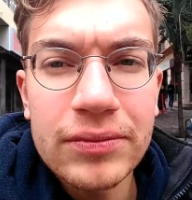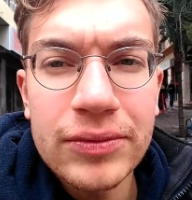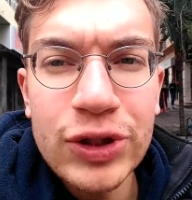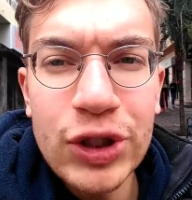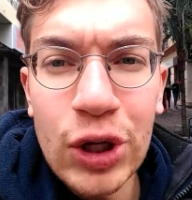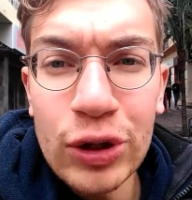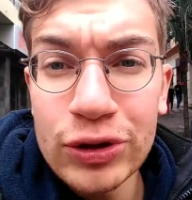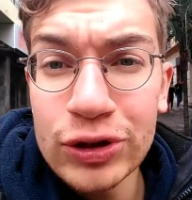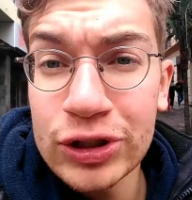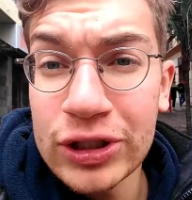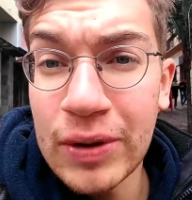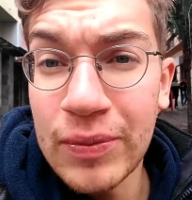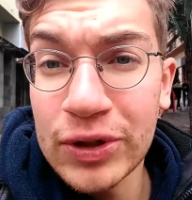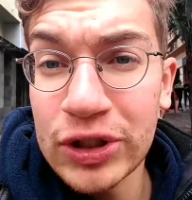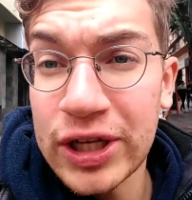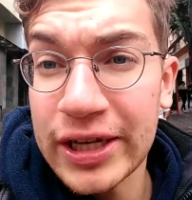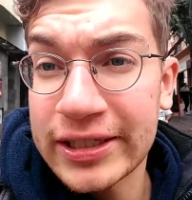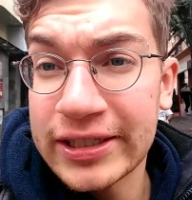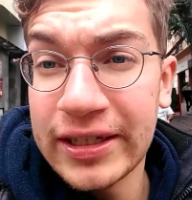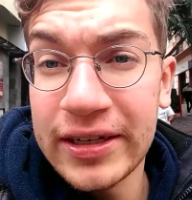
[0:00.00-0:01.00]
you know, just I
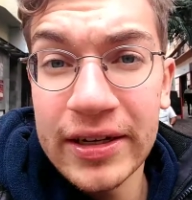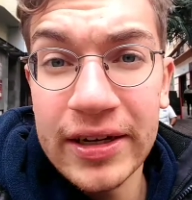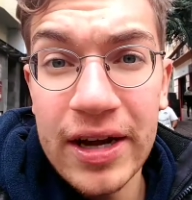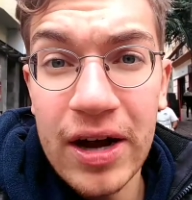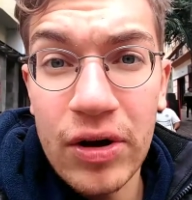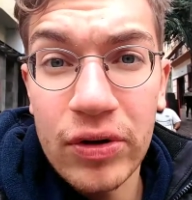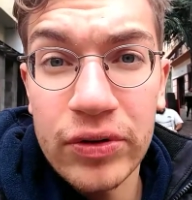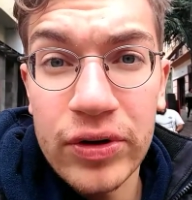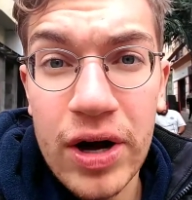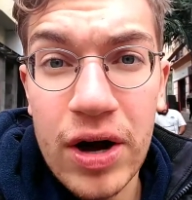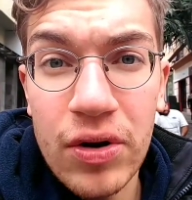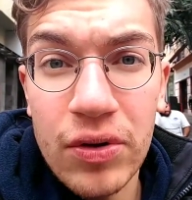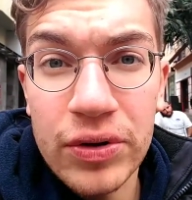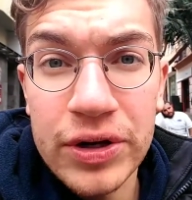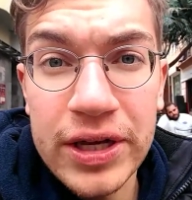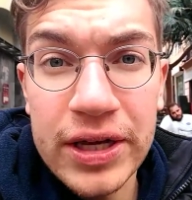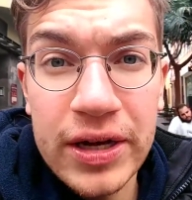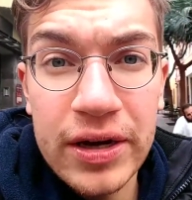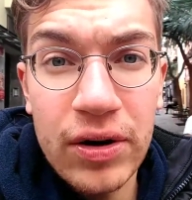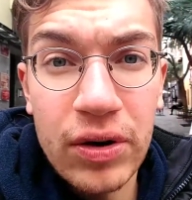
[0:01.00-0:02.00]
was like sitting down now
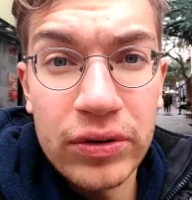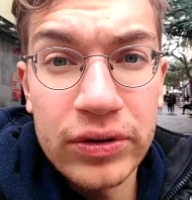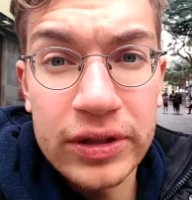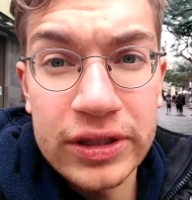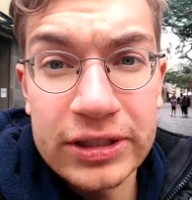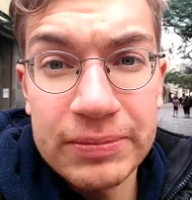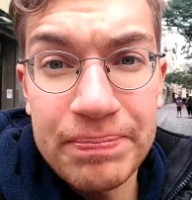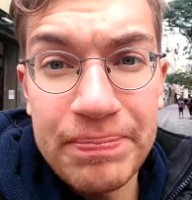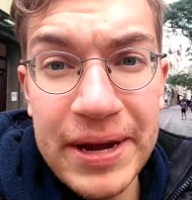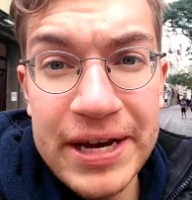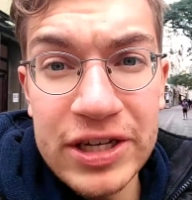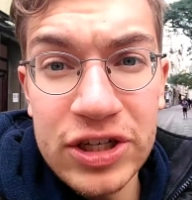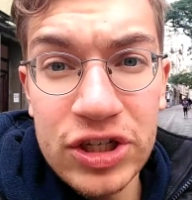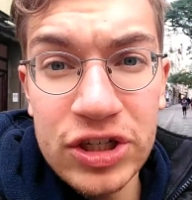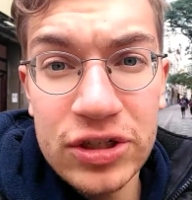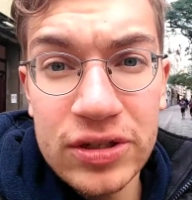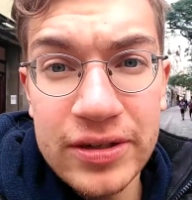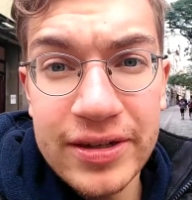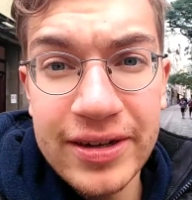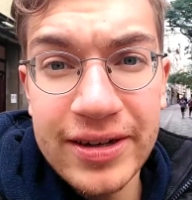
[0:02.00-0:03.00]
here on this
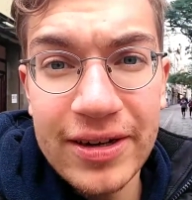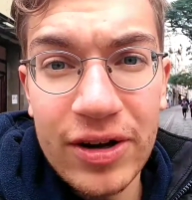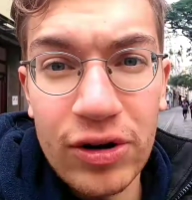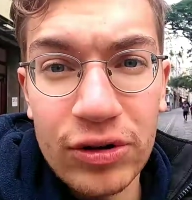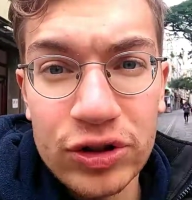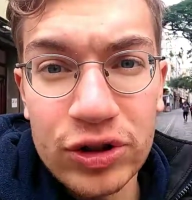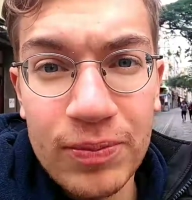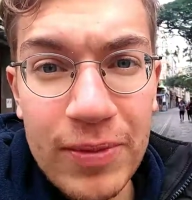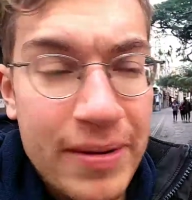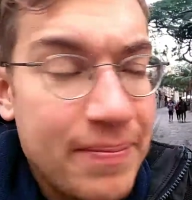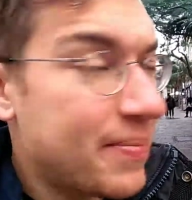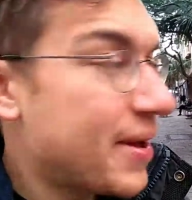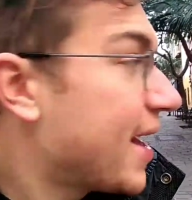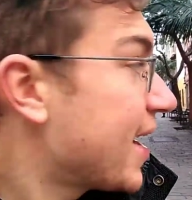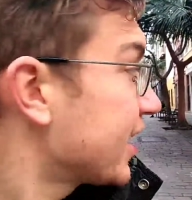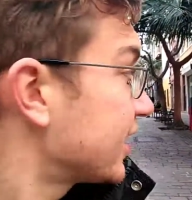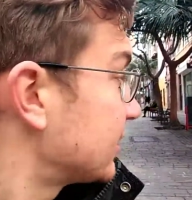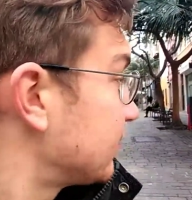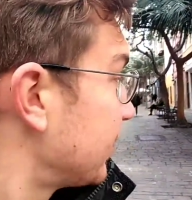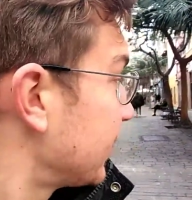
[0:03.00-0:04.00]
bench here, also my bag,